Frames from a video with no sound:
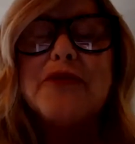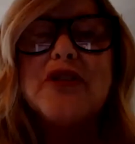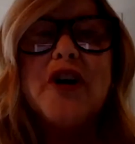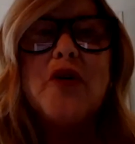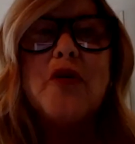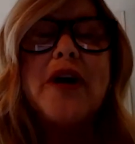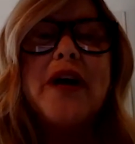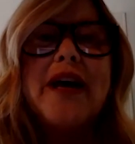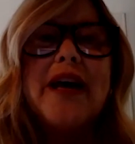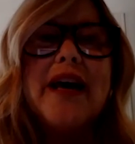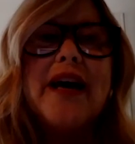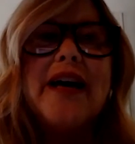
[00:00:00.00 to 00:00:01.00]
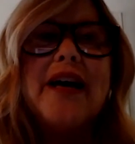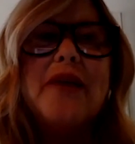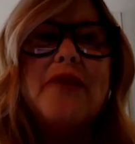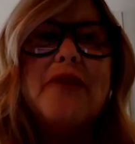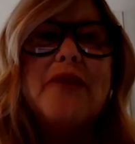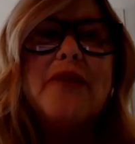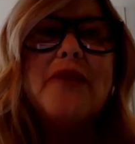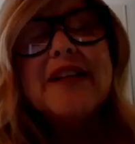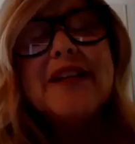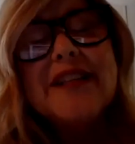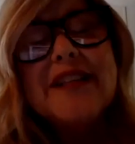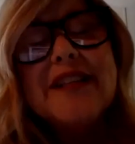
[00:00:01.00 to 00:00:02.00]
So, um, so
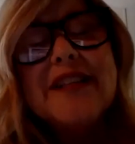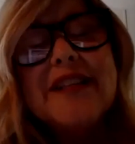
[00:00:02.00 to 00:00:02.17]
it's kind of